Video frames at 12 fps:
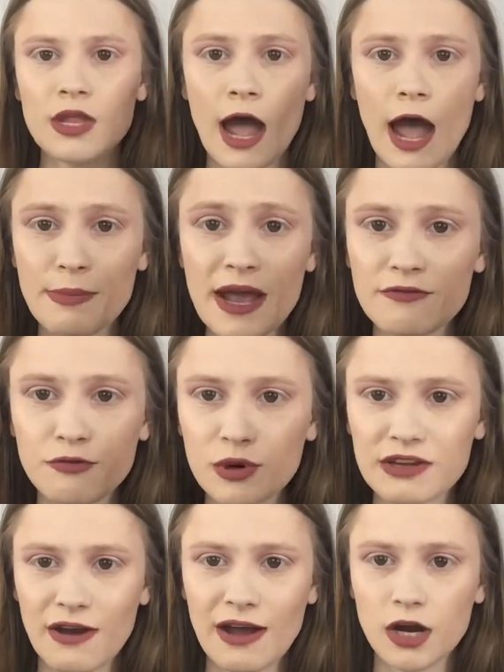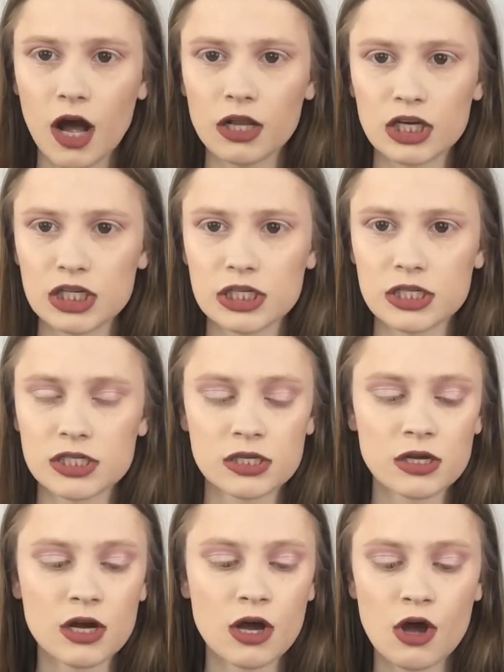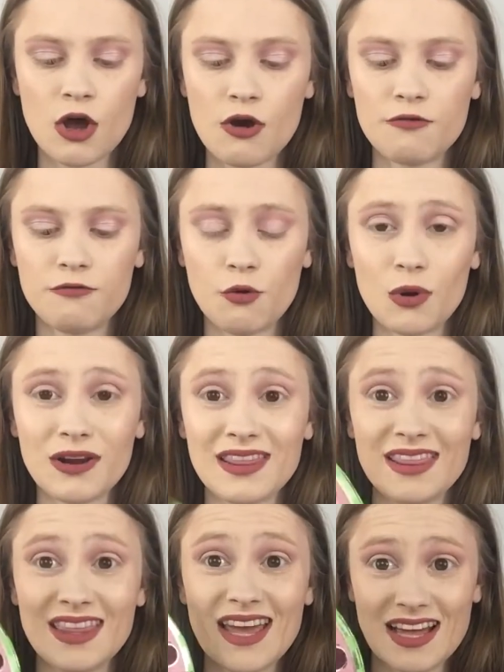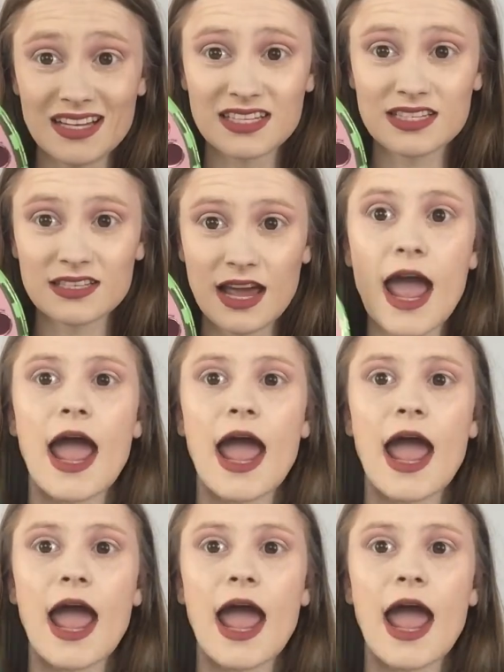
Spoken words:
I paid $45 for this,